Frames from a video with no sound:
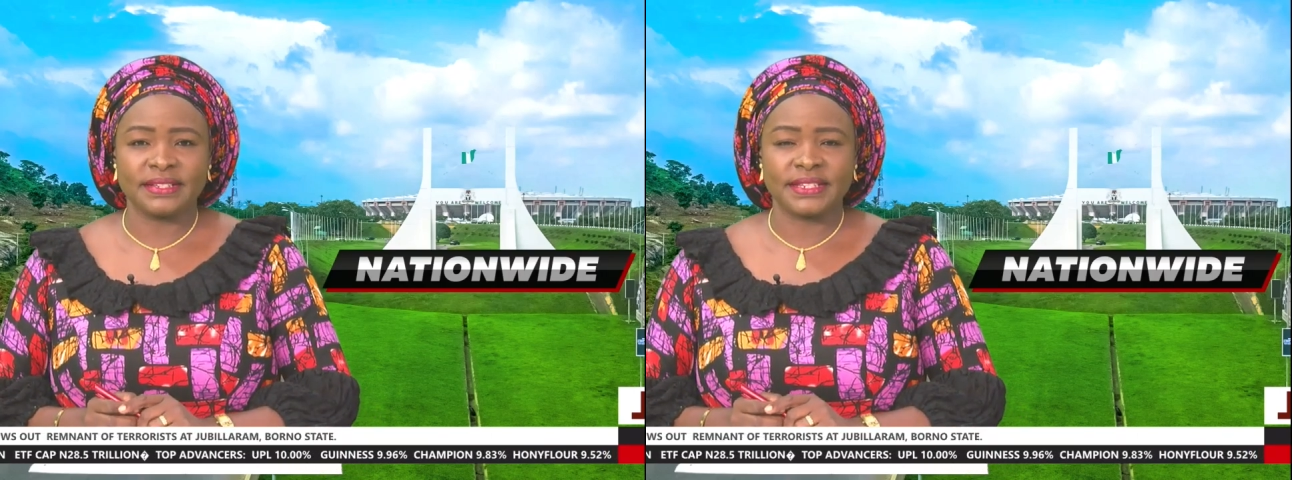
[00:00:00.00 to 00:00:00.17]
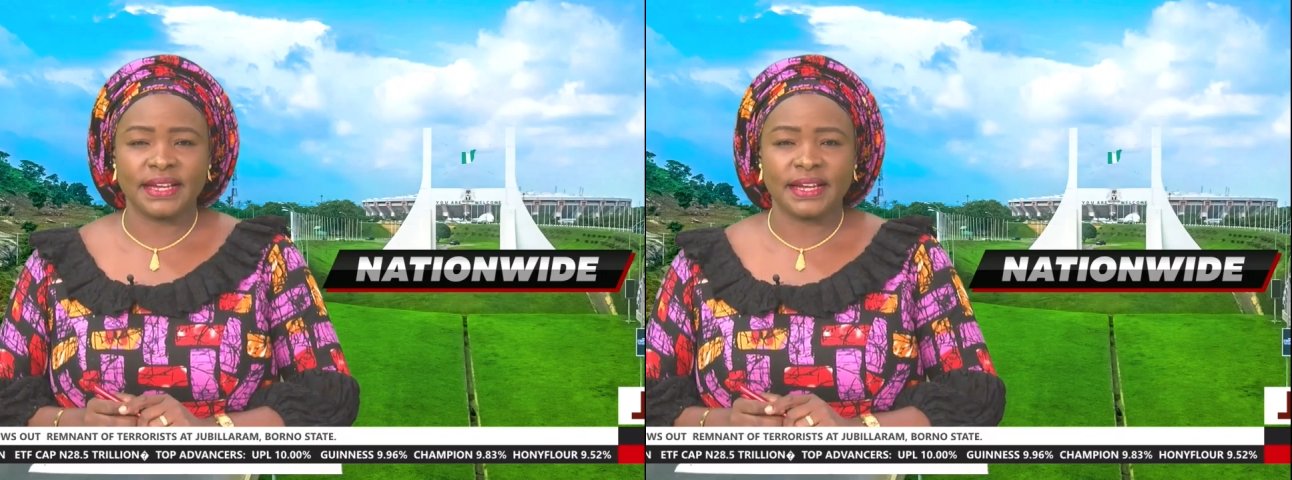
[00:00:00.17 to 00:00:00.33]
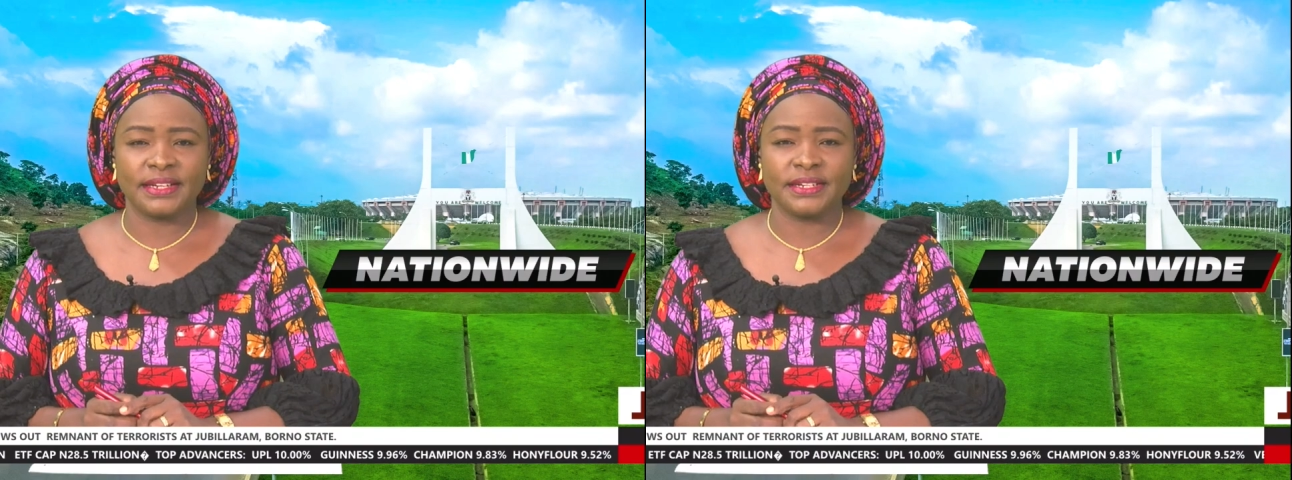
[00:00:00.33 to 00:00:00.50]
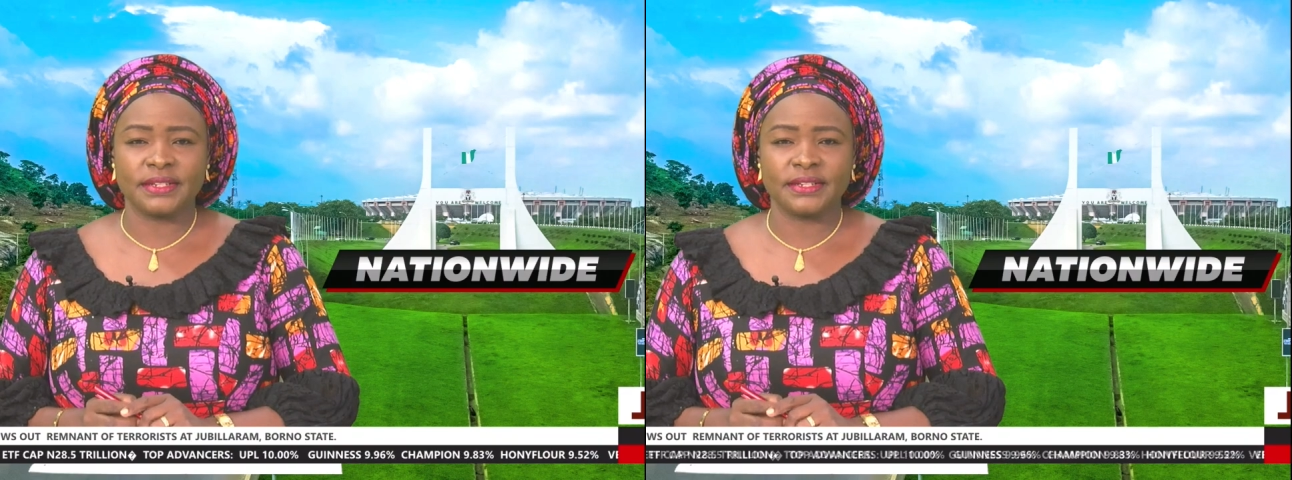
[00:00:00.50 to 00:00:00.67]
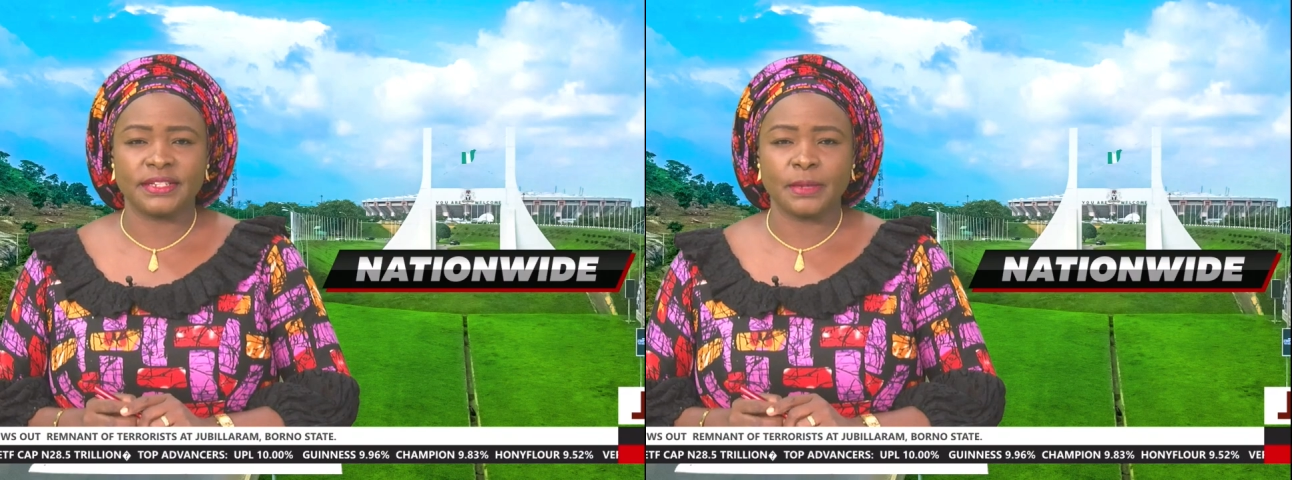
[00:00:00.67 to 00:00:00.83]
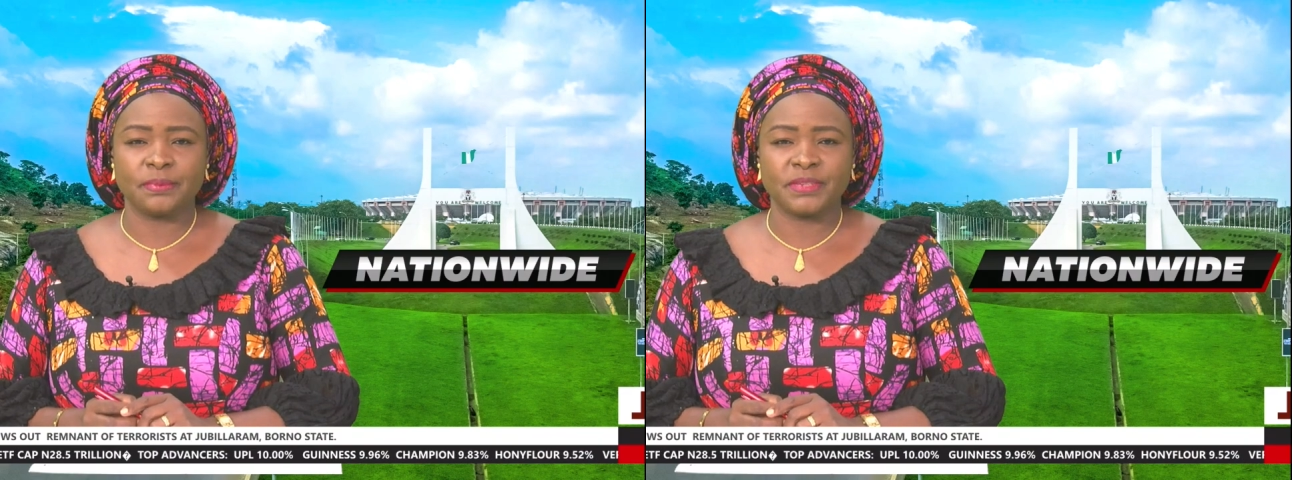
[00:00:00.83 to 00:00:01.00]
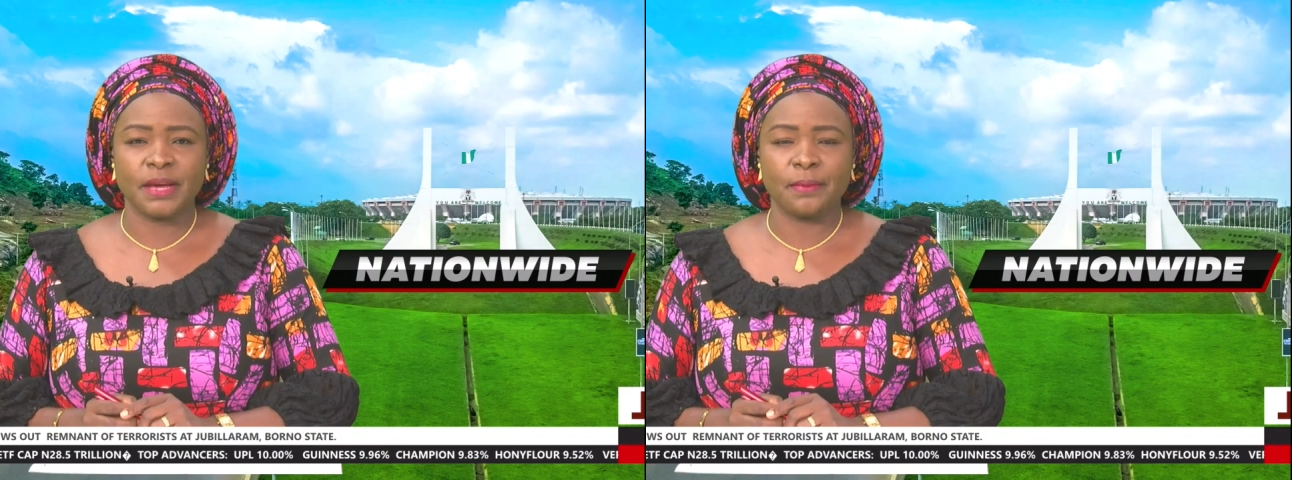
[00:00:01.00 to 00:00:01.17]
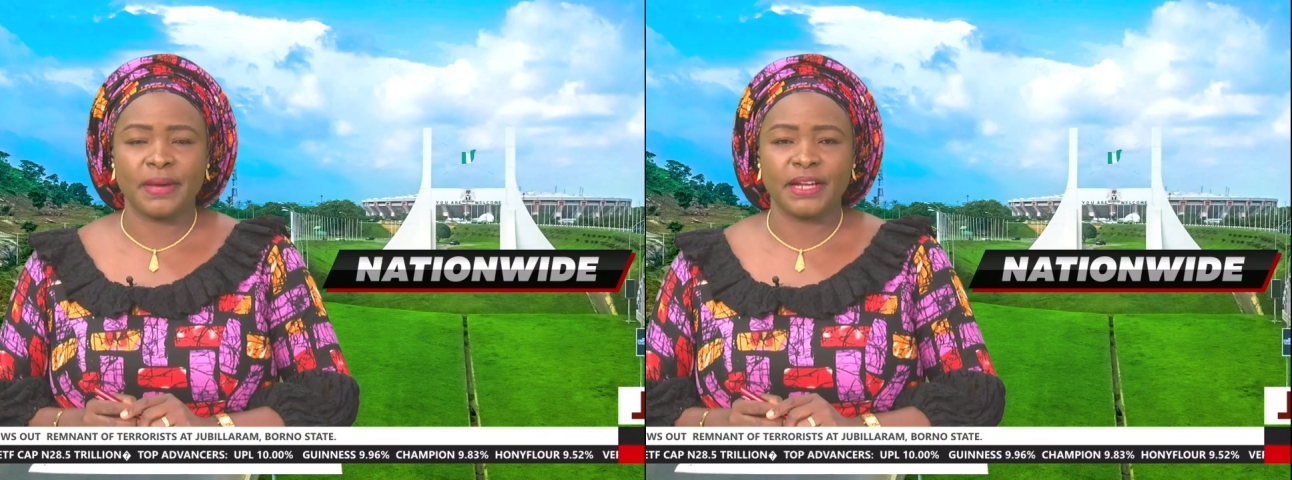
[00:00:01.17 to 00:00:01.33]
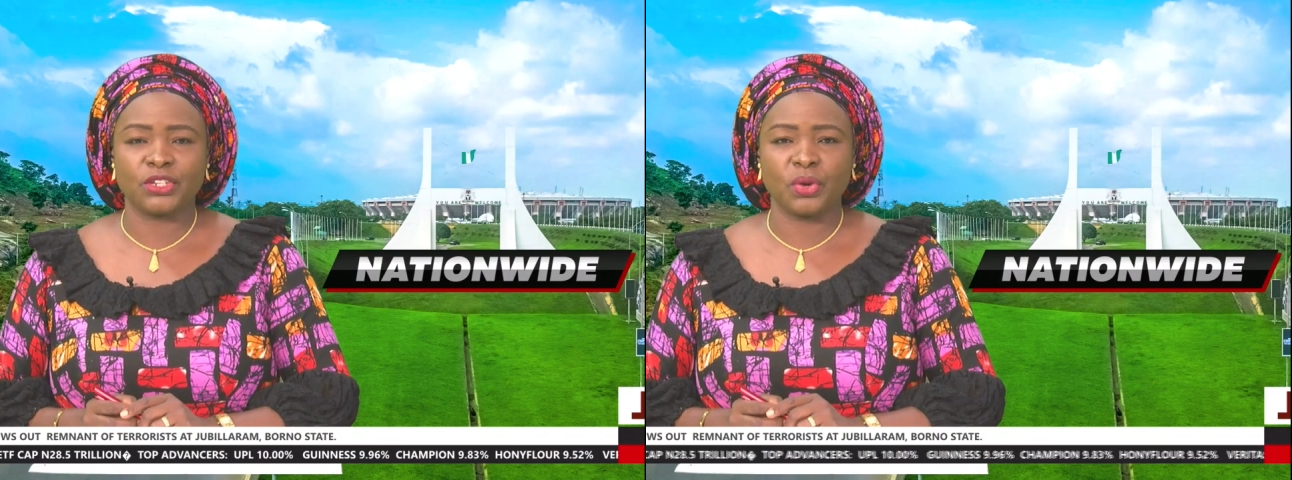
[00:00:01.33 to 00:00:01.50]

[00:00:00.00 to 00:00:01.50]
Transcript: 2nd September